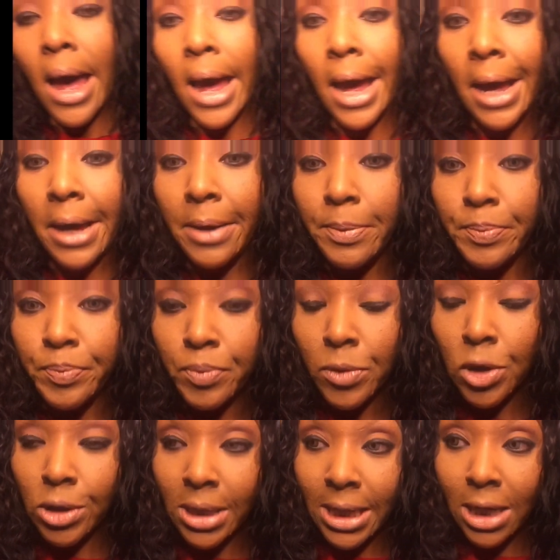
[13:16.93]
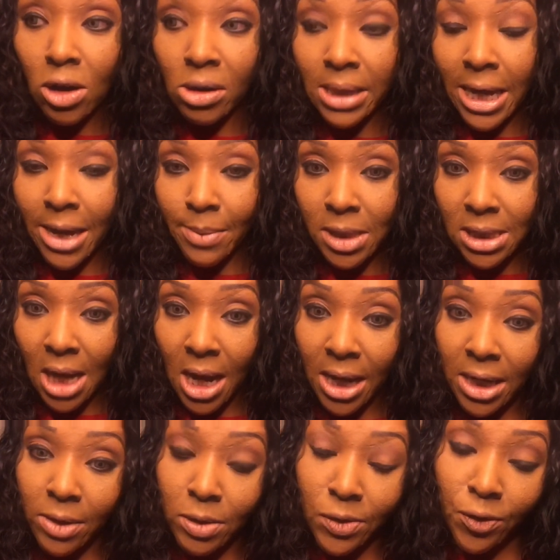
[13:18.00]
can get on
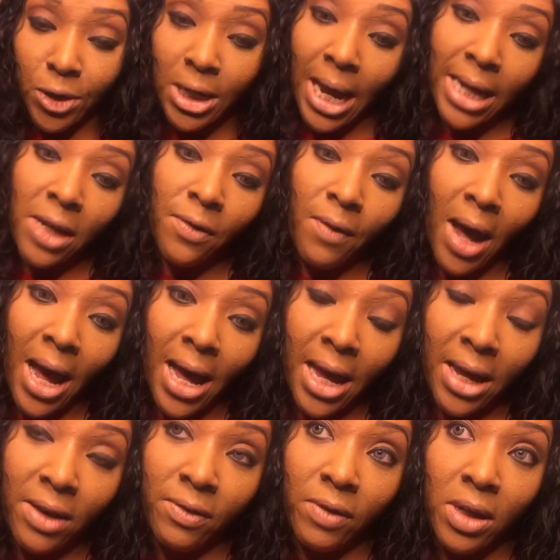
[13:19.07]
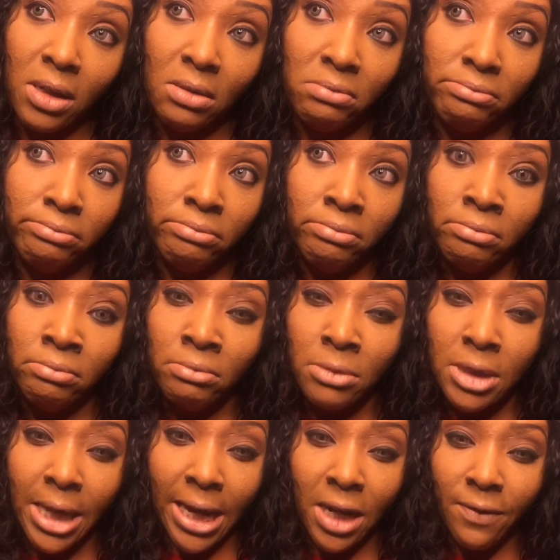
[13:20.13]
Amazon. It was for $95,
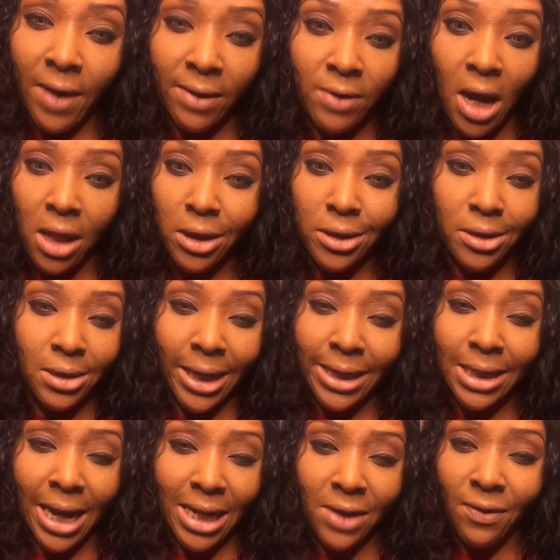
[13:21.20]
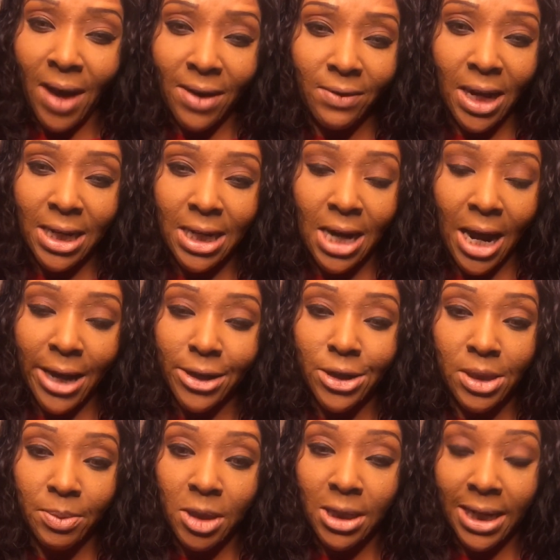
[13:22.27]
like $95.99 or
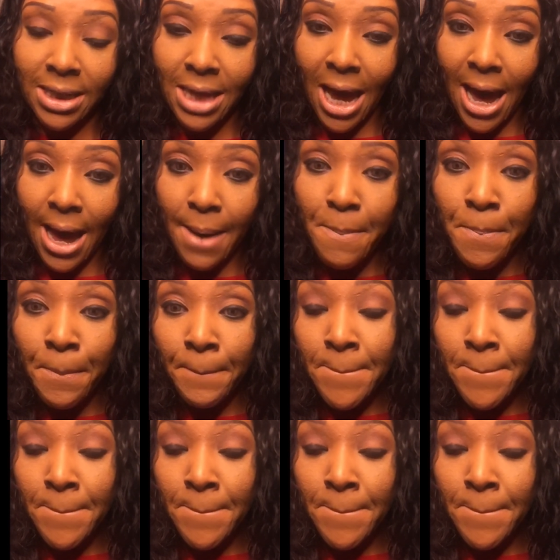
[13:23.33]
something like that.